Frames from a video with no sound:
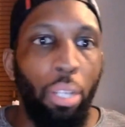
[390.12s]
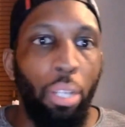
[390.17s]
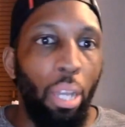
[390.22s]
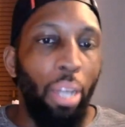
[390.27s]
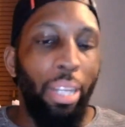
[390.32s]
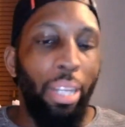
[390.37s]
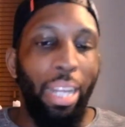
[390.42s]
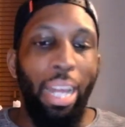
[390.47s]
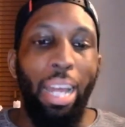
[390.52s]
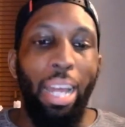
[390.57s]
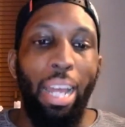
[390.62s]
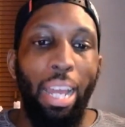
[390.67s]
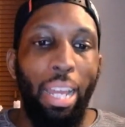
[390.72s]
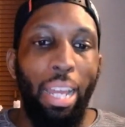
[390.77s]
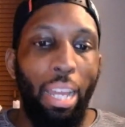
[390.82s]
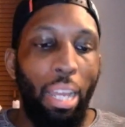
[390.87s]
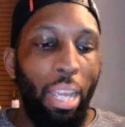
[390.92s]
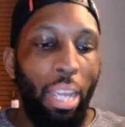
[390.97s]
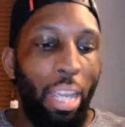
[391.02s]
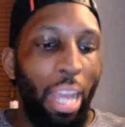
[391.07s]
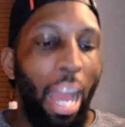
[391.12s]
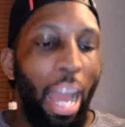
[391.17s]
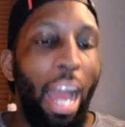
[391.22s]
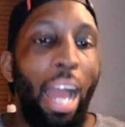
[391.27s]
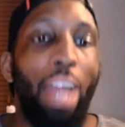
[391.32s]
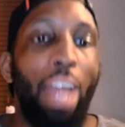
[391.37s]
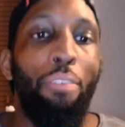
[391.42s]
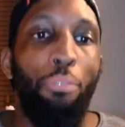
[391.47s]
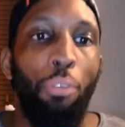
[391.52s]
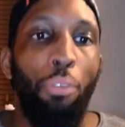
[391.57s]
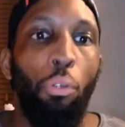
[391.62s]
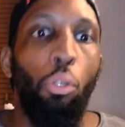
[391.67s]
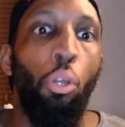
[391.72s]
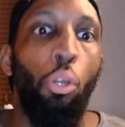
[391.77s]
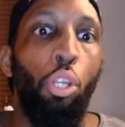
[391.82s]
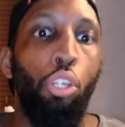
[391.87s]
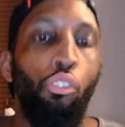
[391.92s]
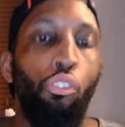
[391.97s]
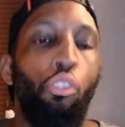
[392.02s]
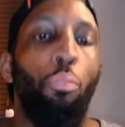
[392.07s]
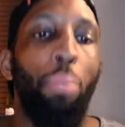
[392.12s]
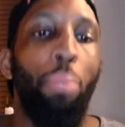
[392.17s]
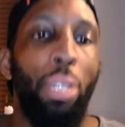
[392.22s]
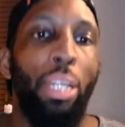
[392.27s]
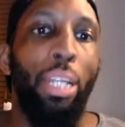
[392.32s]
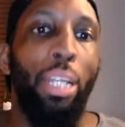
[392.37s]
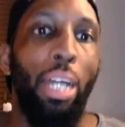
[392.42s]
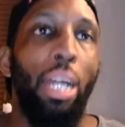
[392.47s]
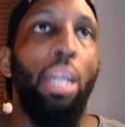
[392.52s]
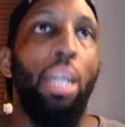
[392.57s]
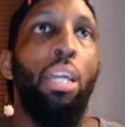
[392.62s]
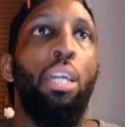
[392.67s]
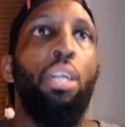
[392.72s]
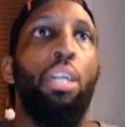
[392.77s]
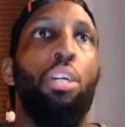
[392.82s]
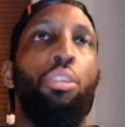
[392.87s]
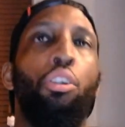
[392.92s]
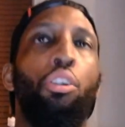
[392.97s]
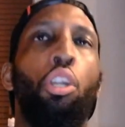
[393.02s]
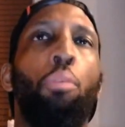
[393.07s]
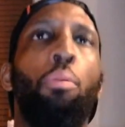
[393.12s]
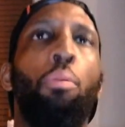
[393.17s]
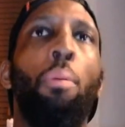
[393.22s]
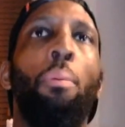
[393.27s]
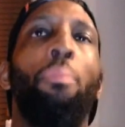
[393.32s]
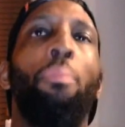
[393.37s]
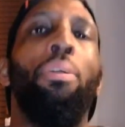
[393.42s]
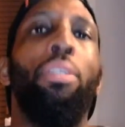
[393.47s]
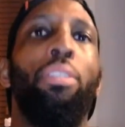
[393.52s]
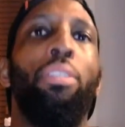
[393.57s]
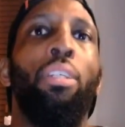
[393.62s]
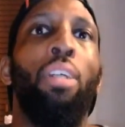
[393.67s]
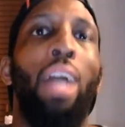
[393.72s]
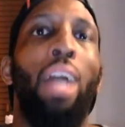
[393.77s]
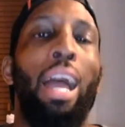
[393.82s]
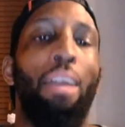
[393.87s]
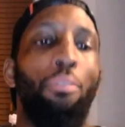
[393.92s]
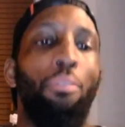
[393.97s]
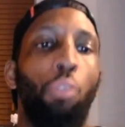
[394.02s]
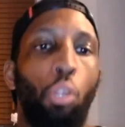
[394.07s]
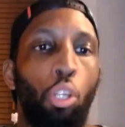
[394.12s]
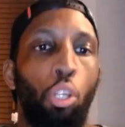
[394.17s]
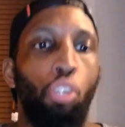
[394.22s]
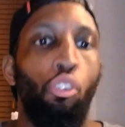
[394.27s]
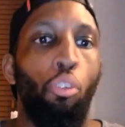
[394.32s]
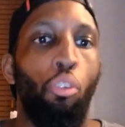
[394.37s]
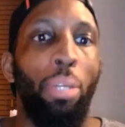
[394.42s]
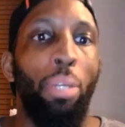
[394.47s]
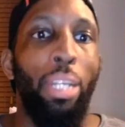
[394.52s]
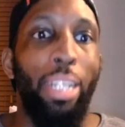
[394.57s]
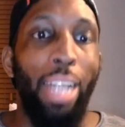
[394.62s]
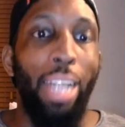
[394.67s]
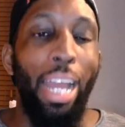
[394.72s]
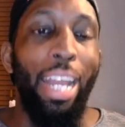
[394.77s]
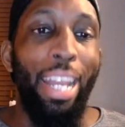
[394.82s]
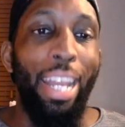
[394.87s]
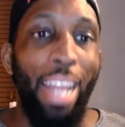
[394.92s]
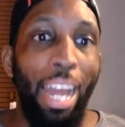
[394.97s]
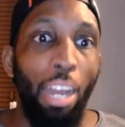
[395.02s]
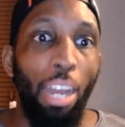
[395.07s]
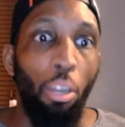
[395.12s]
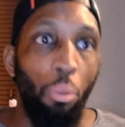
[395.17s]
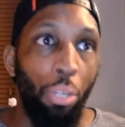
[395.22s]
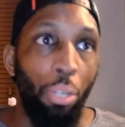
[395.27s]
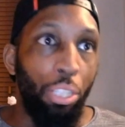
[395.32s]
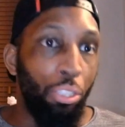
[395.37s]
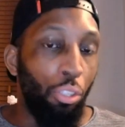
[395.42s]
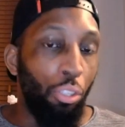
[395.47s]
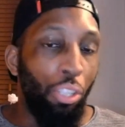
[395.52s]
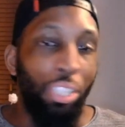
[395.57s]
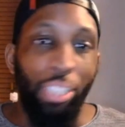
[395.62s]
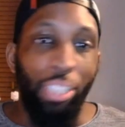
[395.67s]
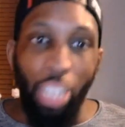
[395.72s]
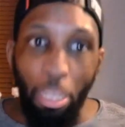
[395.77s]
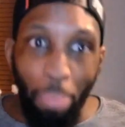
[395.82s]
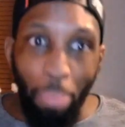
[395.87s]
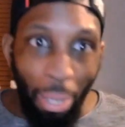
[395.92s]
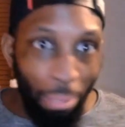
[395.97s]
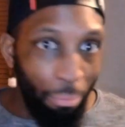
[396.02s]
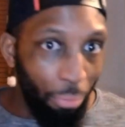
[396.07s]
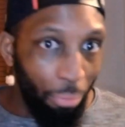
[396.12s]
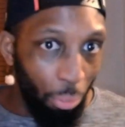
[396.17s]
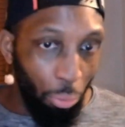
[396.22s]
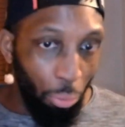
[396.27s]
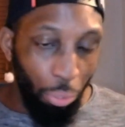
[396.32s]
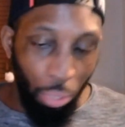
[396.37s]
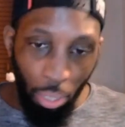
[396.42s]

and at Anfield on the European night. The only problem is Anfield on the European night now is not the same Anfield.